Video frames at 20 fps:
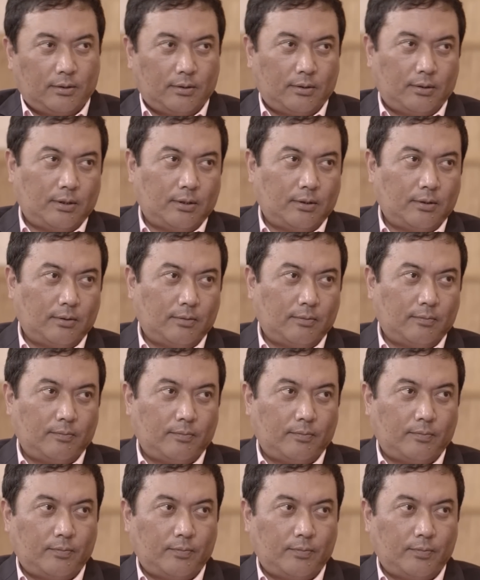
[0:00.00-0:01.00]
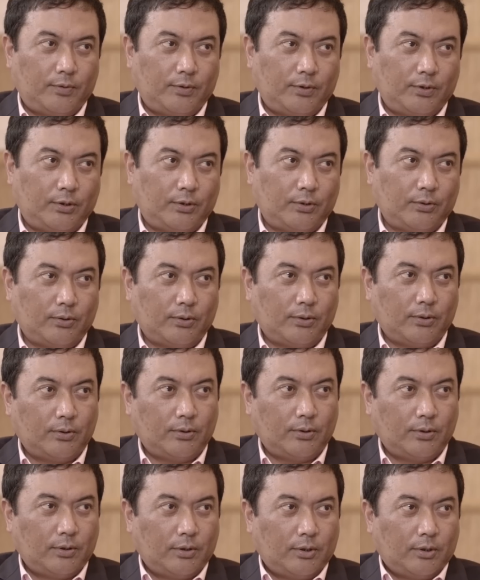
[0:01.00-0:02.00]
You are a brave
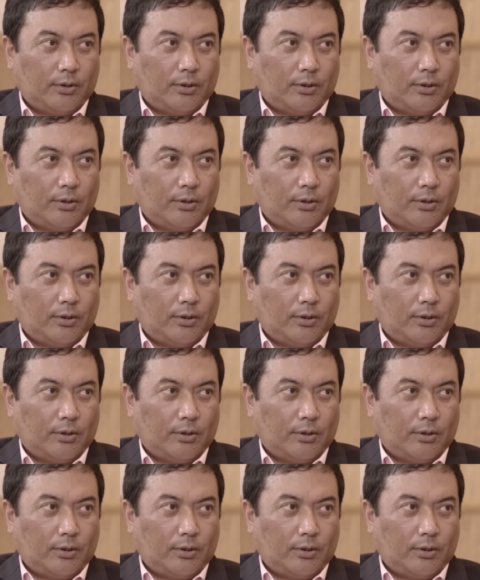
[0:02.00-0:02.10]
person.